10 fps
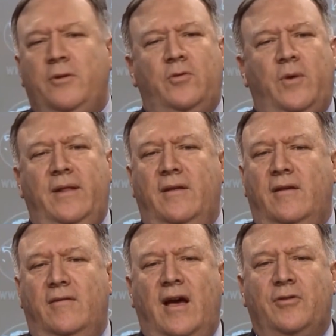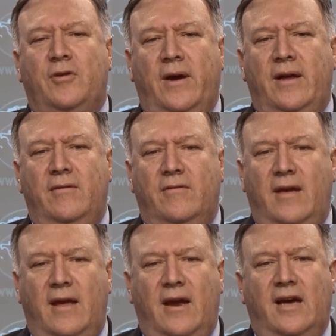Secretary of State Mike
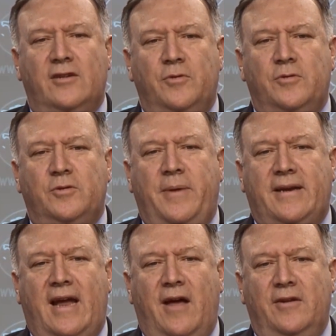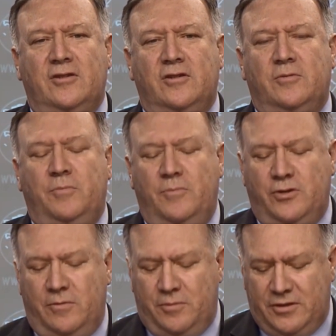Pompeo said on Tuesday that the
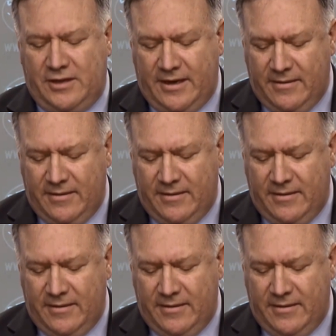U.S. strongly